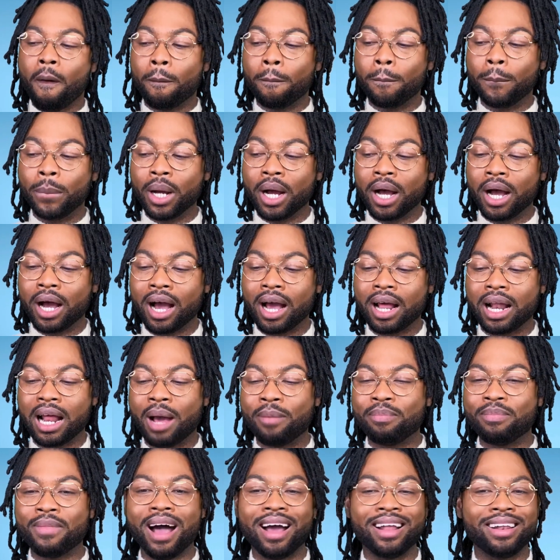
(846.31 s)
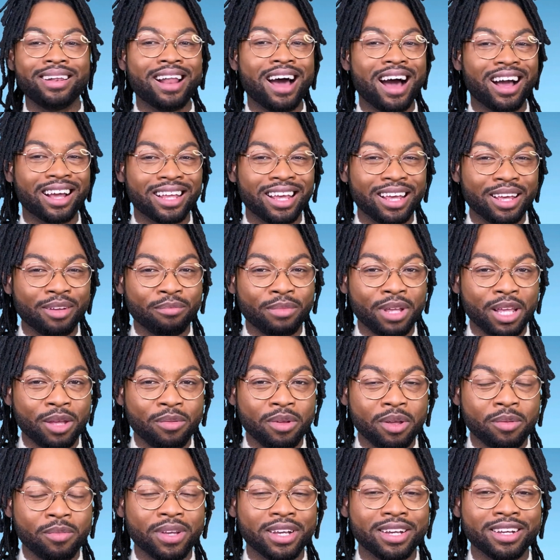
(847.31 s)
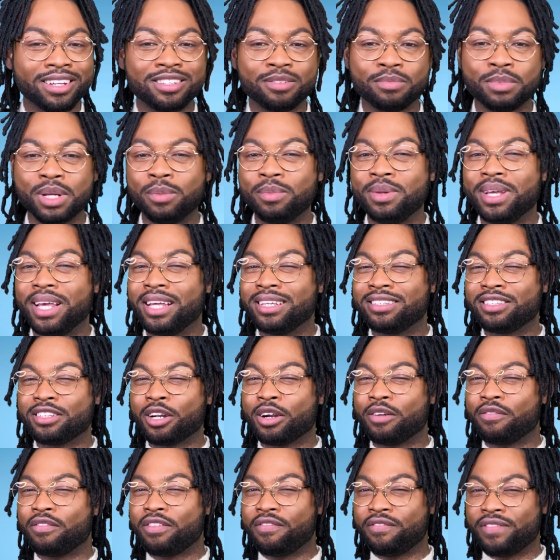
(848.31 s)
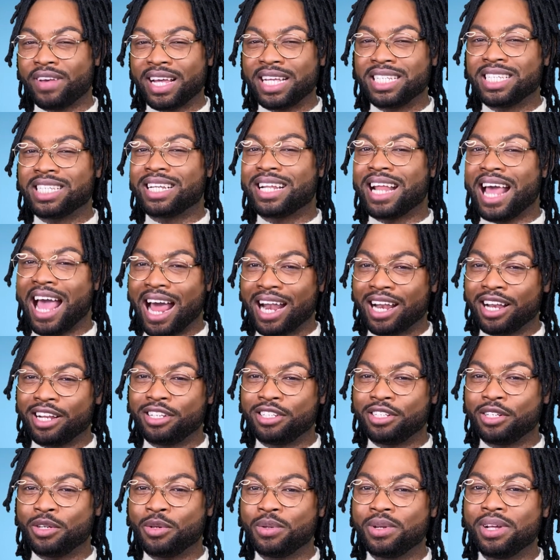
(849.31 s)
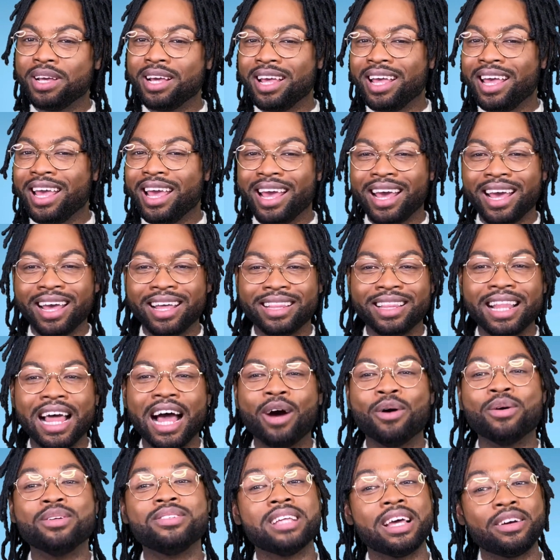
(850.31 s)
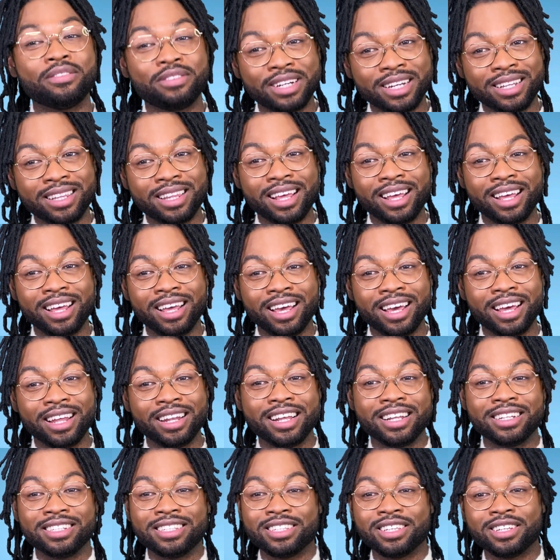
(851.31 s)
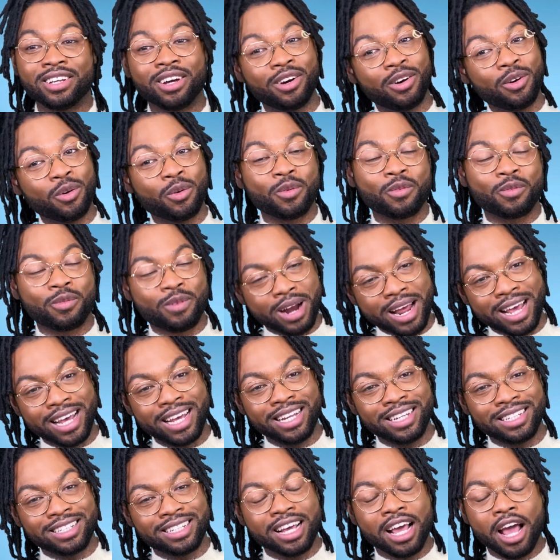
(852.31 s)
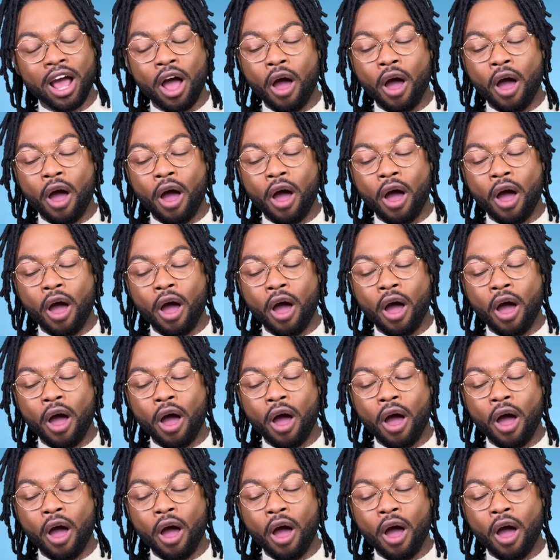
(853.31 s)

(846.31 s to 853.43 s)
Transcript: But I'm not knocking BB because BB served face and attitude, and that was everything in its own right.